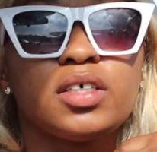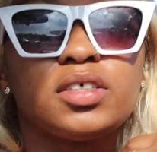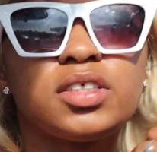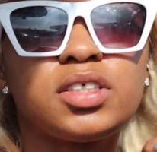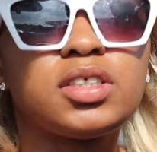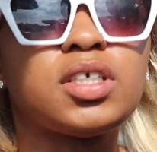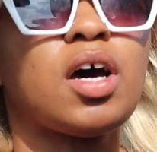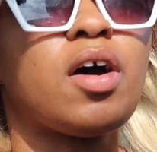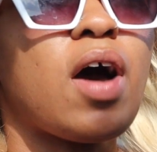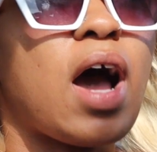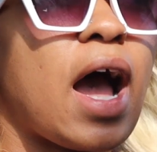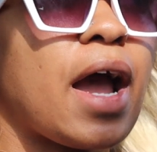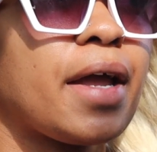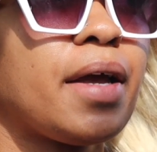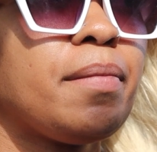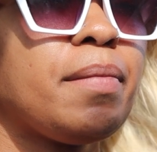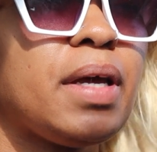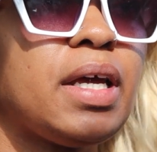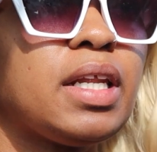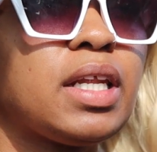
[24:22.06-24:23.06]
So I
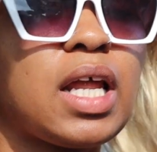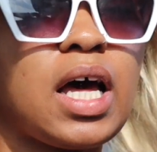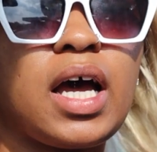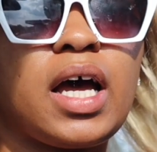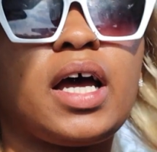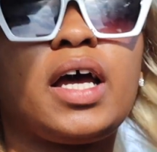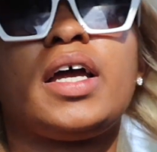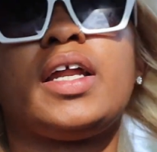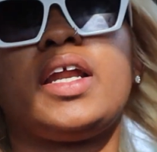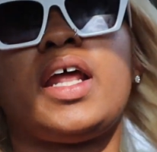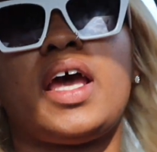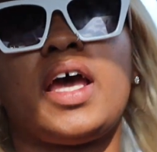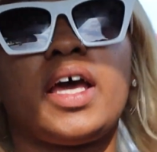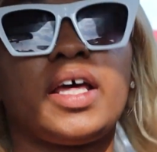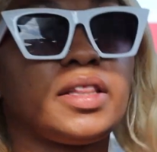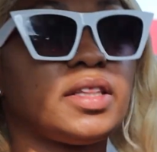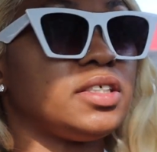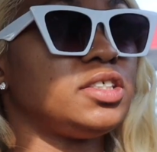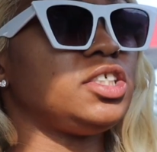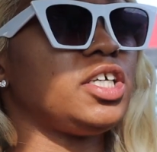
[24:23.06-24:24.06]
am in line
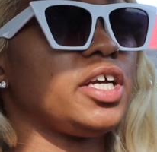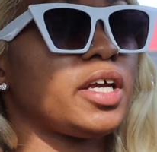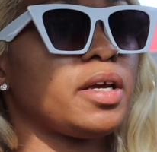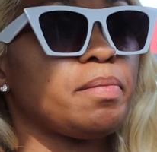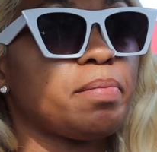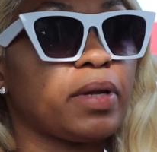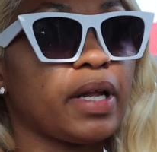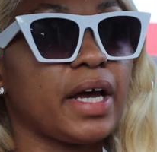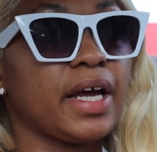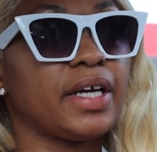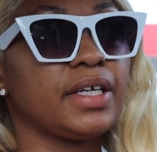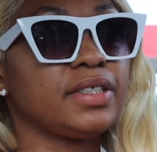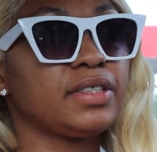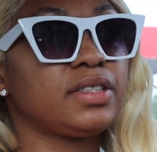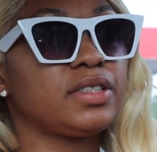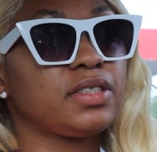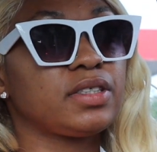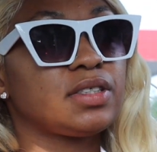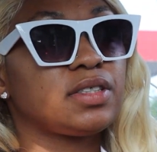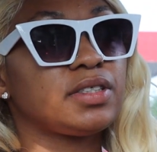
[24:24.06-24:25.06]
at the chicken
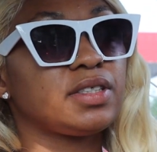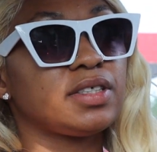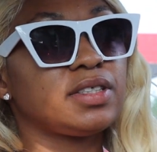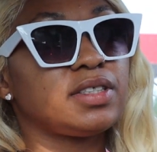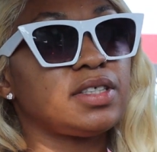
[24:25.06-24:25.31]
place to